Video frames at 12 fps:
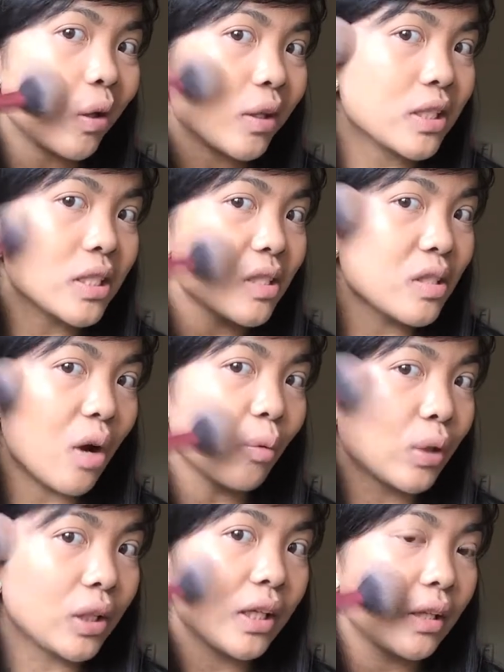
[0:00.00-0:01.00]
this is
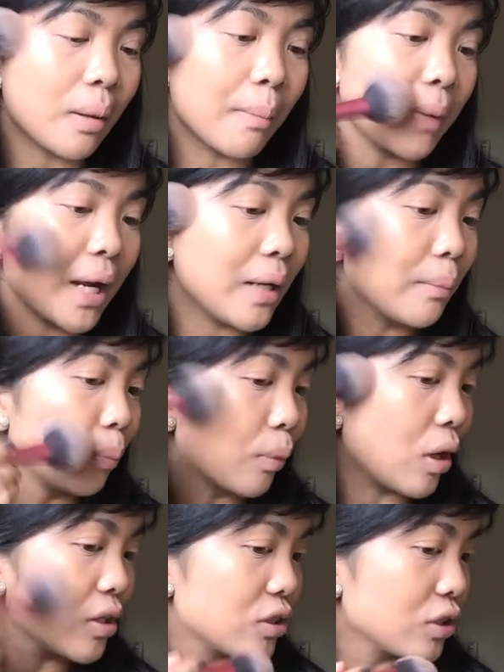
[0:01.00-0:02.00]
not really the main
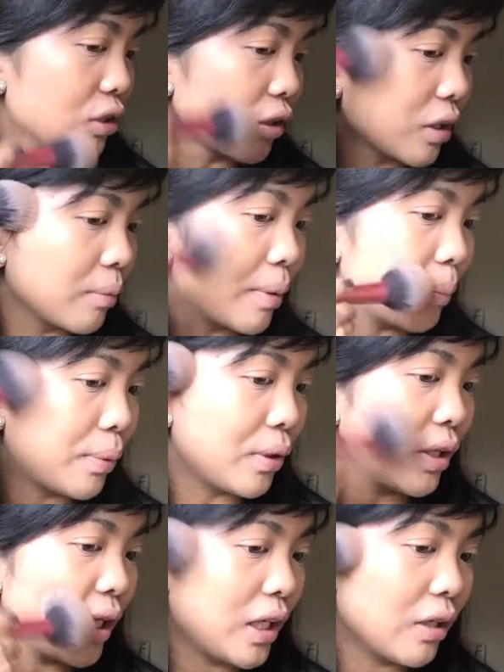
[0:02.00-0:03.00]
bronzer you're gonna be
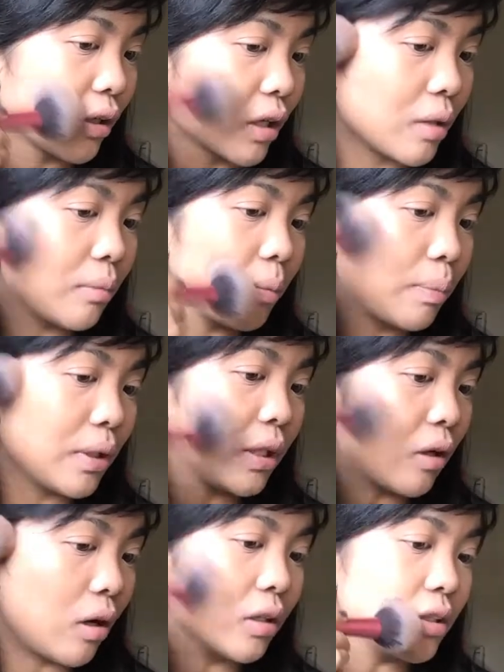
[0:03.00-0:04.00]
putting. You're gonna be
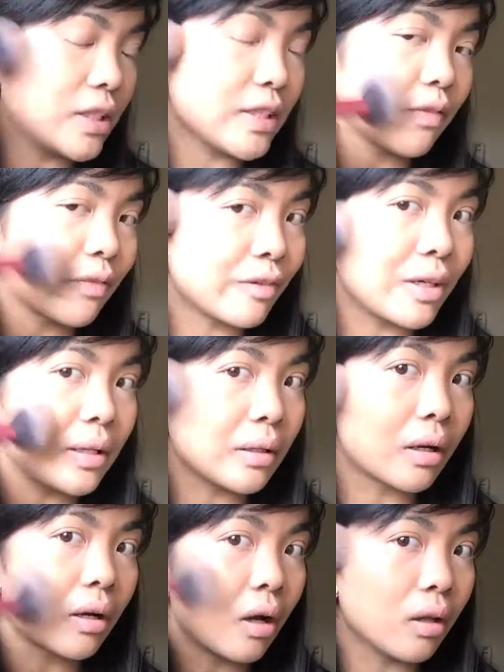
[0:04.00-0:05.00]
putting on
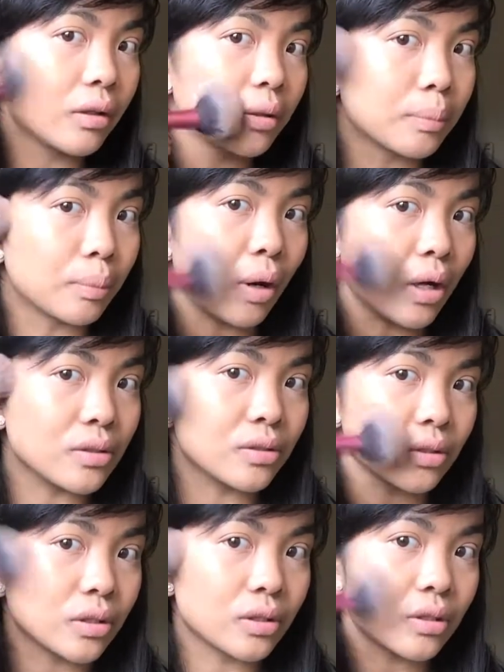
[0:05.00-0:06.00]
different colored
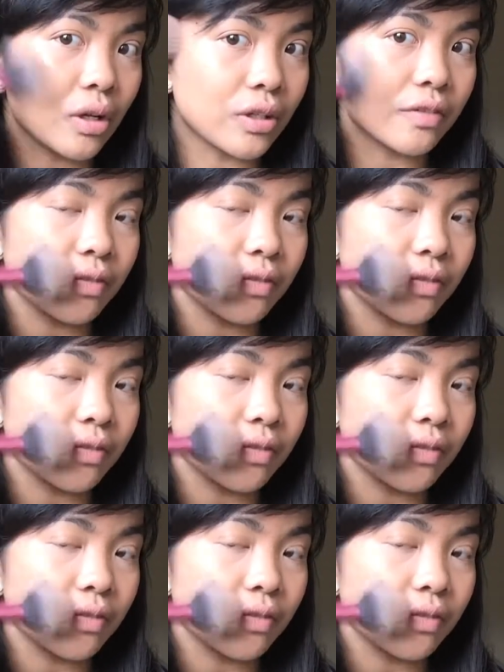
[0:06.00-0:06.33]
bronzers on your